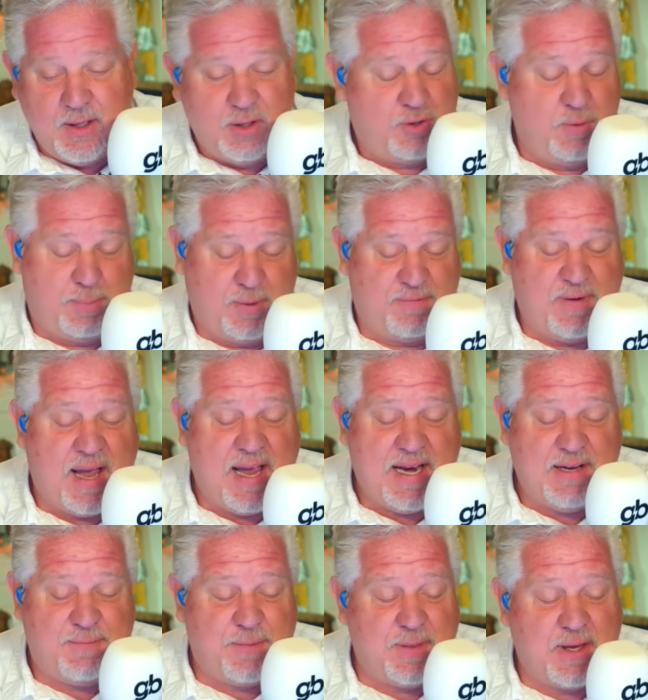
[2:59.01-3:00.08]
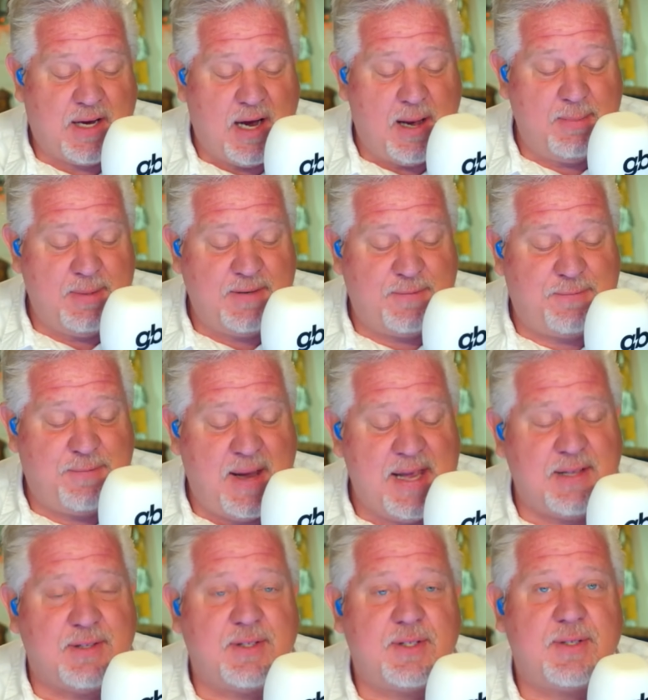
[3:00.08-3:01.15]
to provide for the common
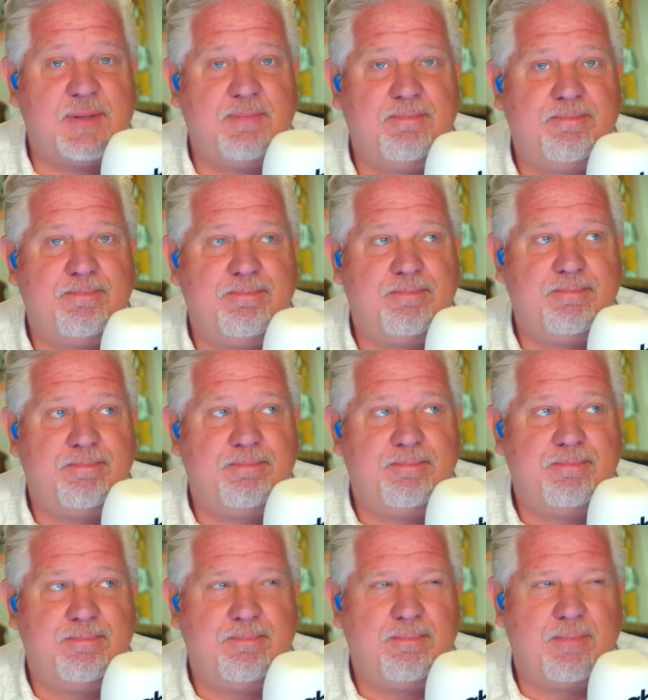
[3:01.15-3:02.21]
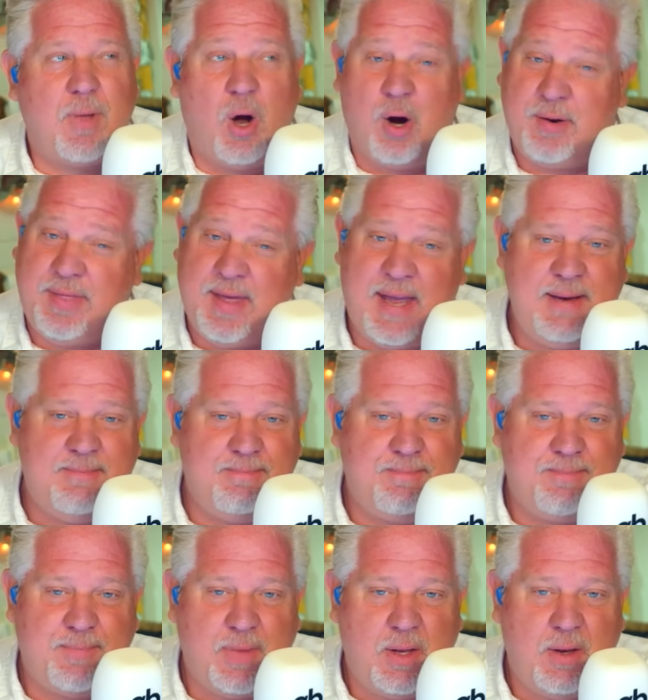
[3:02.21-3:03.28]
defense. Are they?
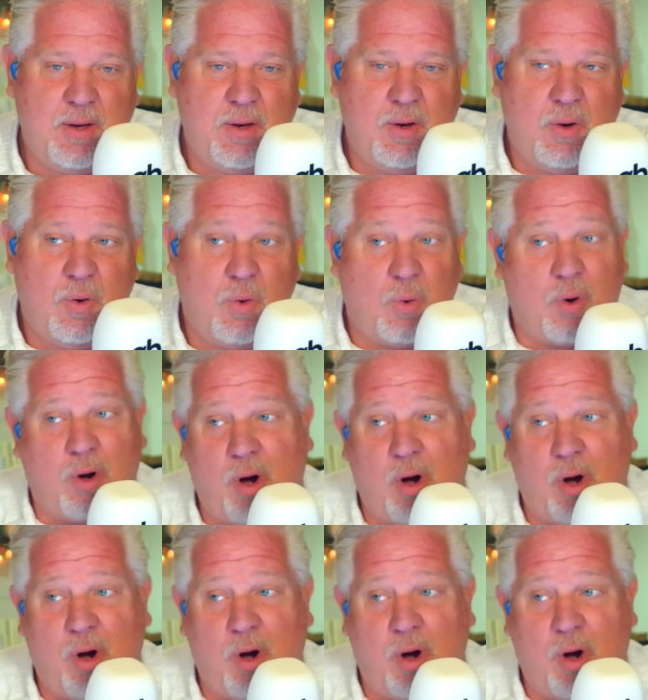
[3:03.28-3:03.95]
Or